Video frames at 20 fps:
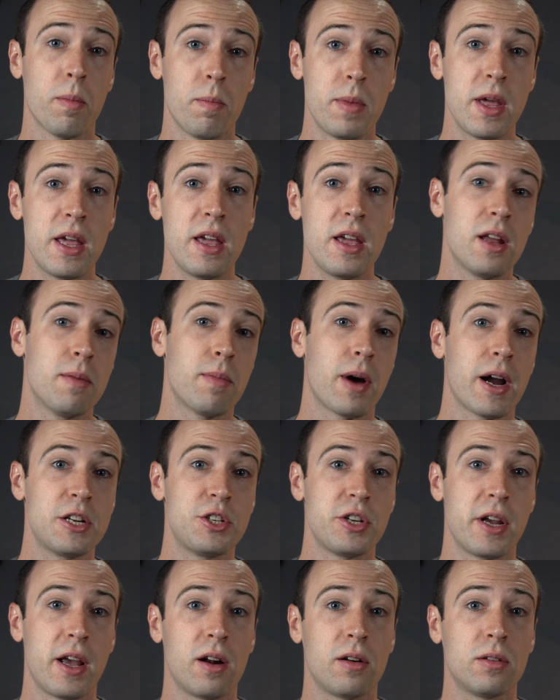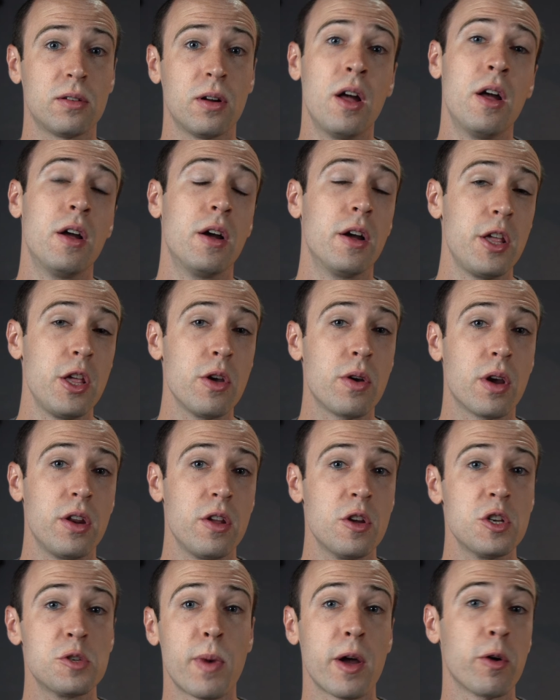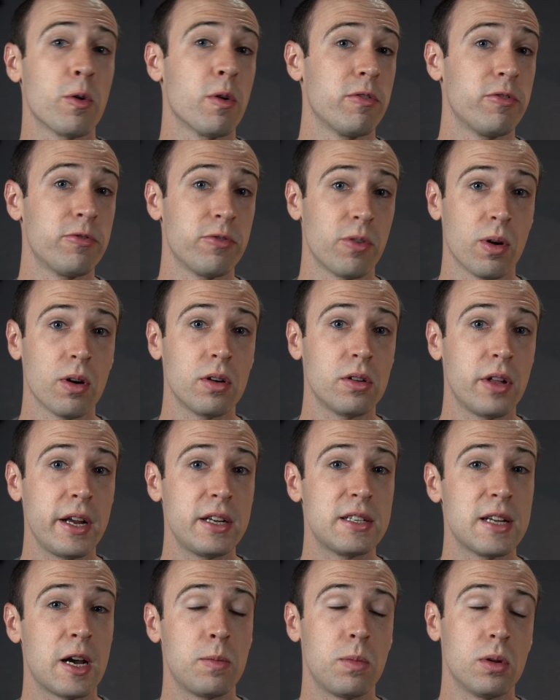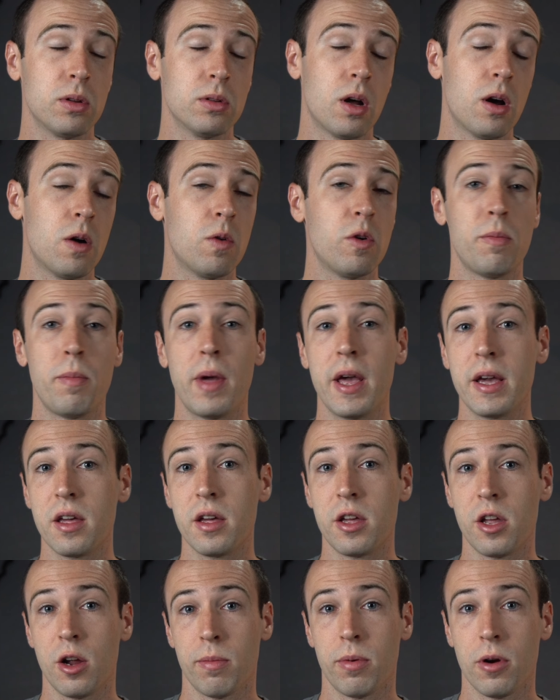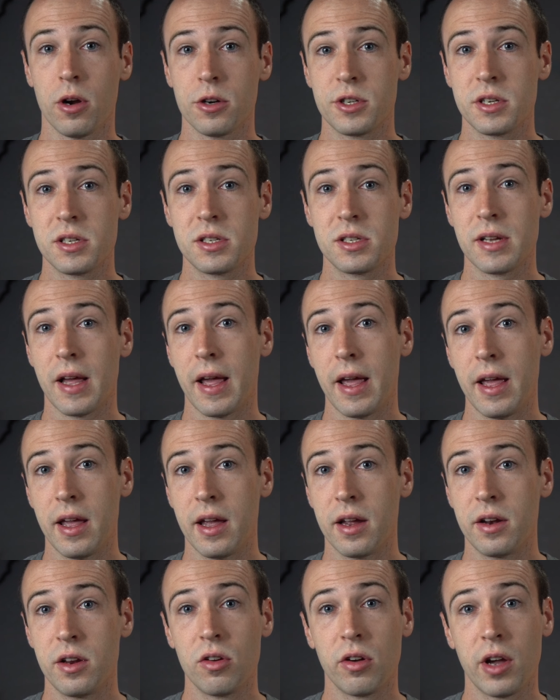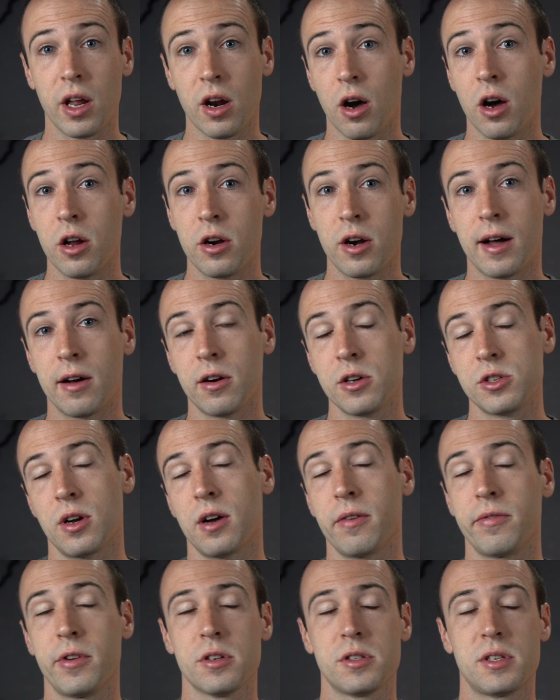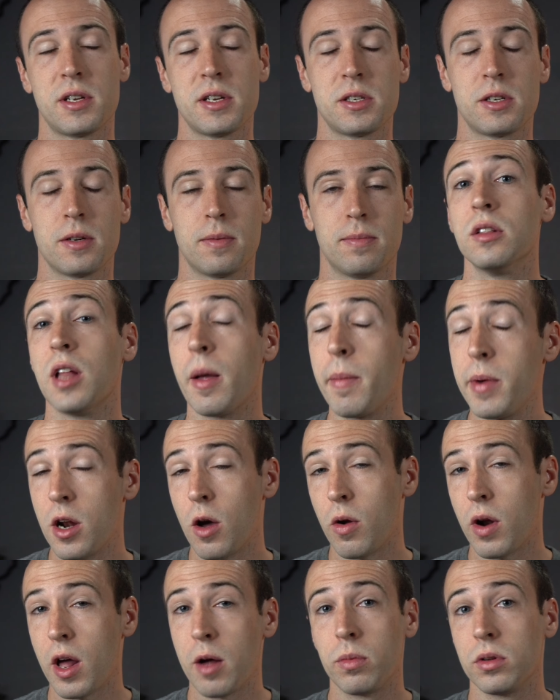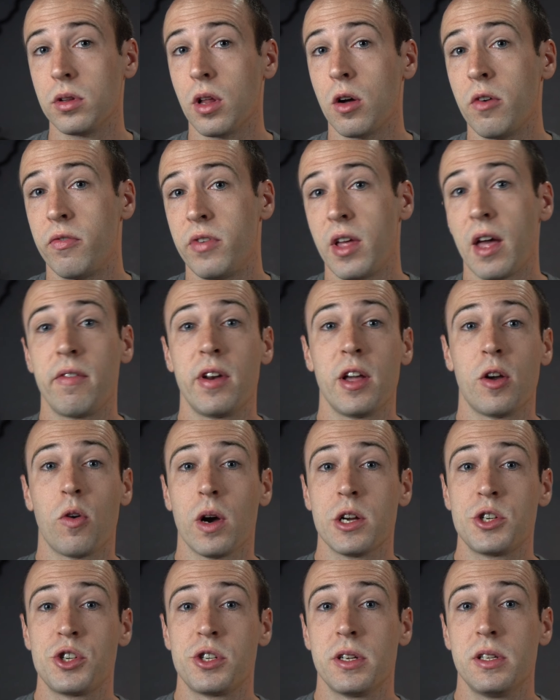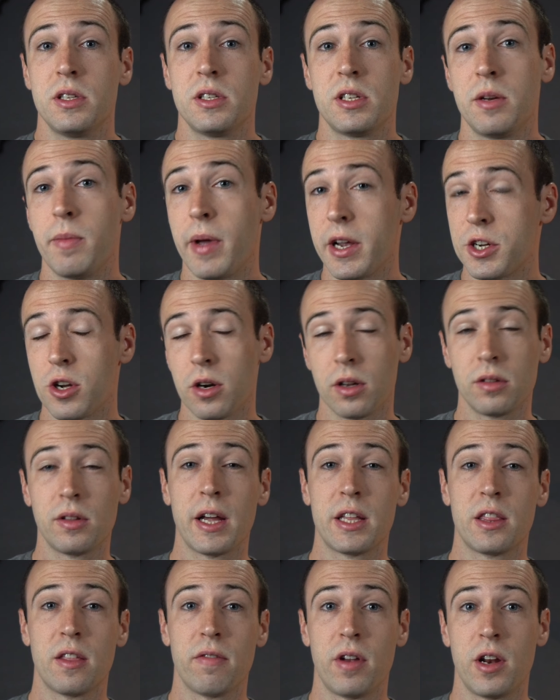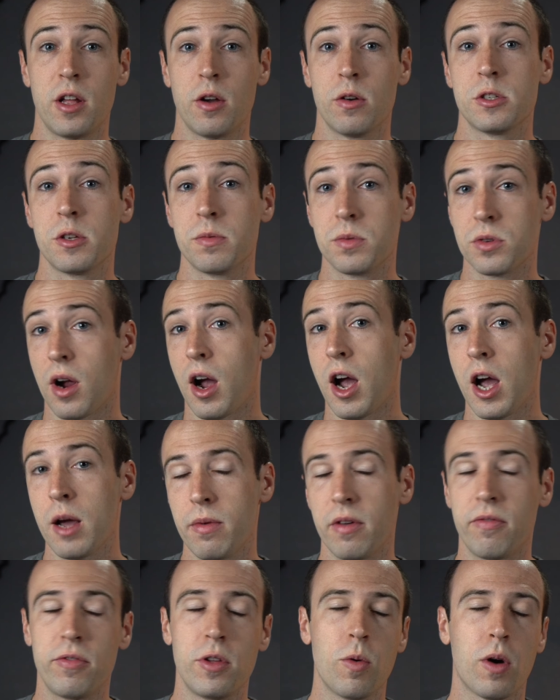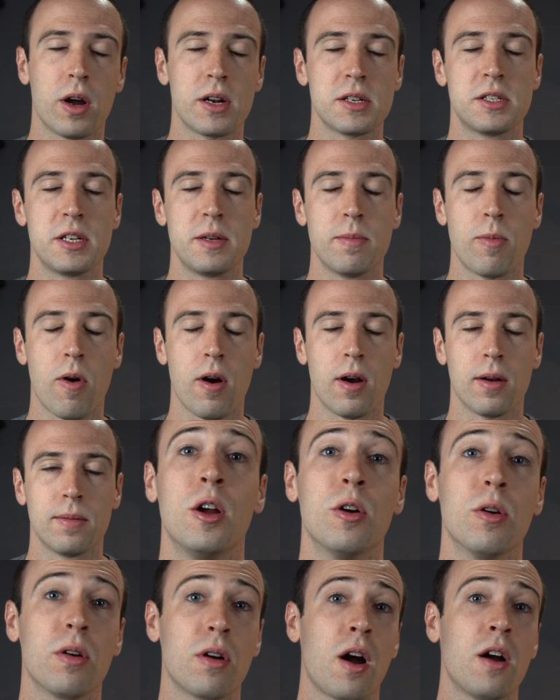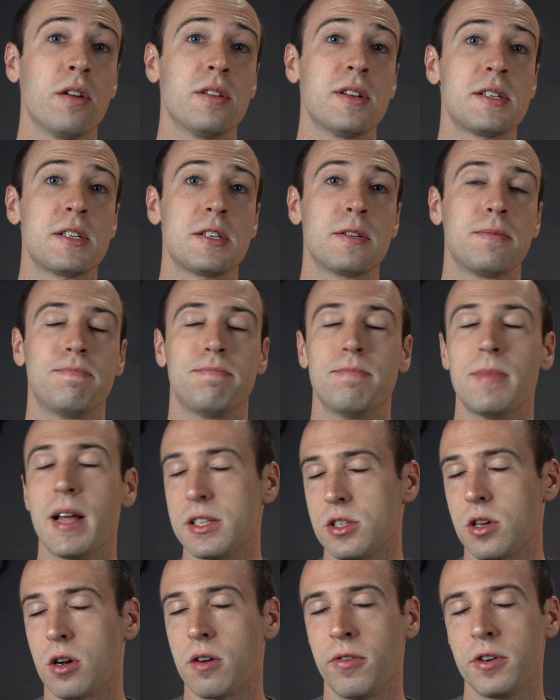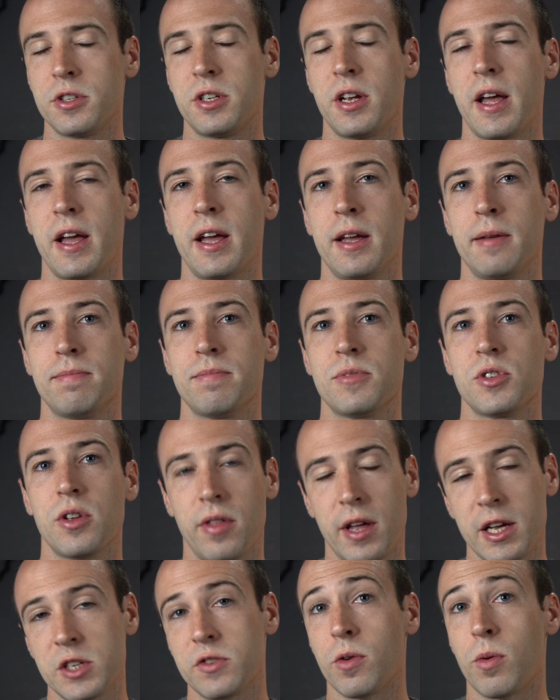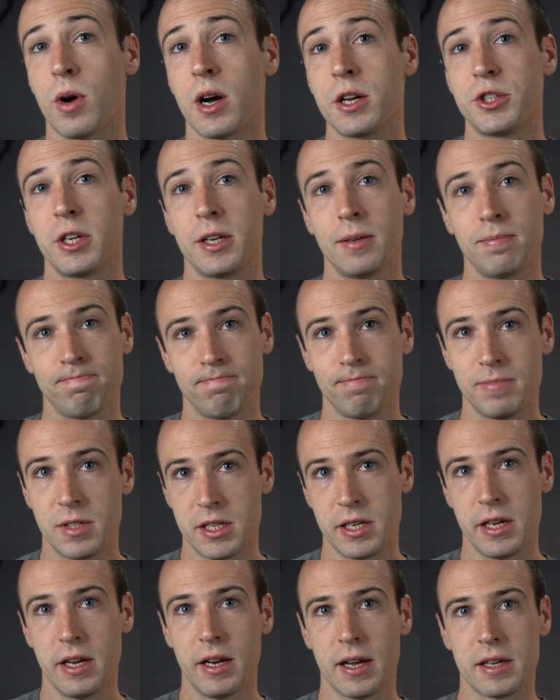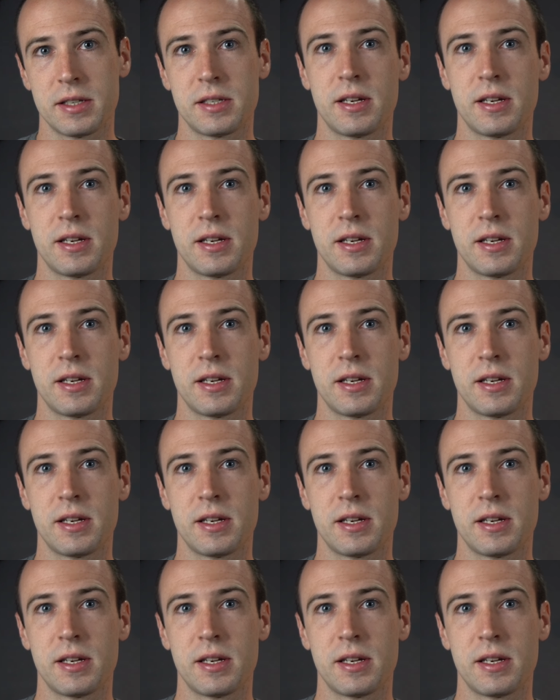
me and my channel, you can use my referral link down below when making your purchase, and you'll get $100 off your system. Let me know down below if you have any questions, and make sure to like the video and subscribe if you want to see more. Regardless, that's all for today, so thanks for watching, and see you next